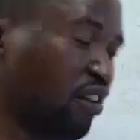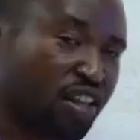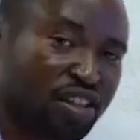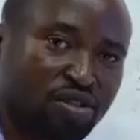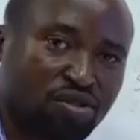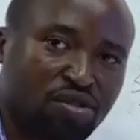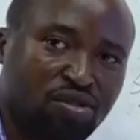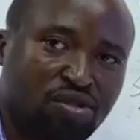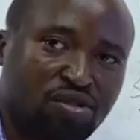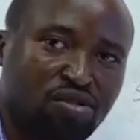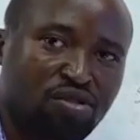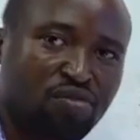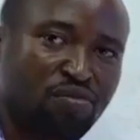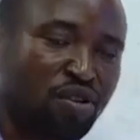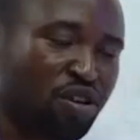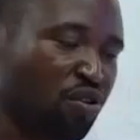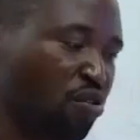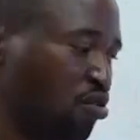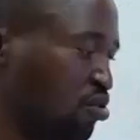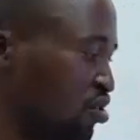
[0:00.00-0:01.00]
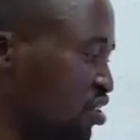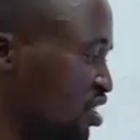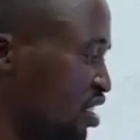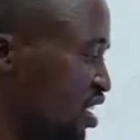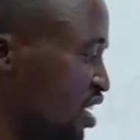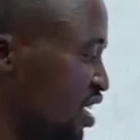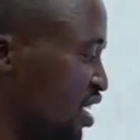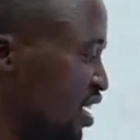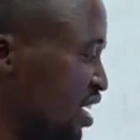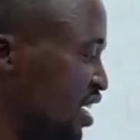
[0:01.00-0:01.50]
factorial? Because
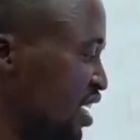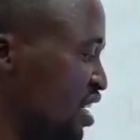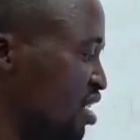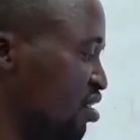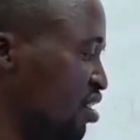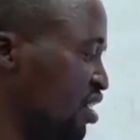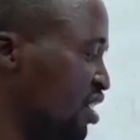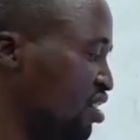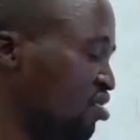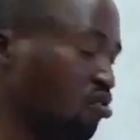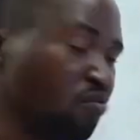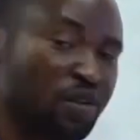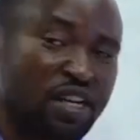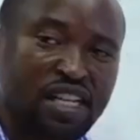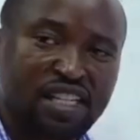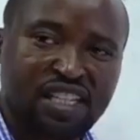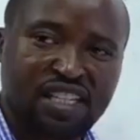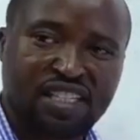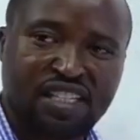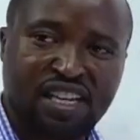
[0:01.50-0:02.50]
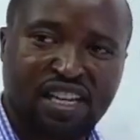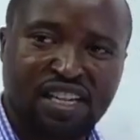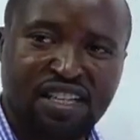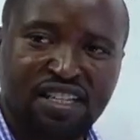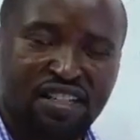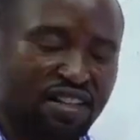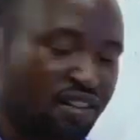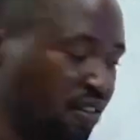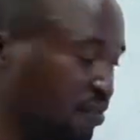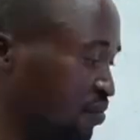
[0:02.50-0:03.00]
in our denominator side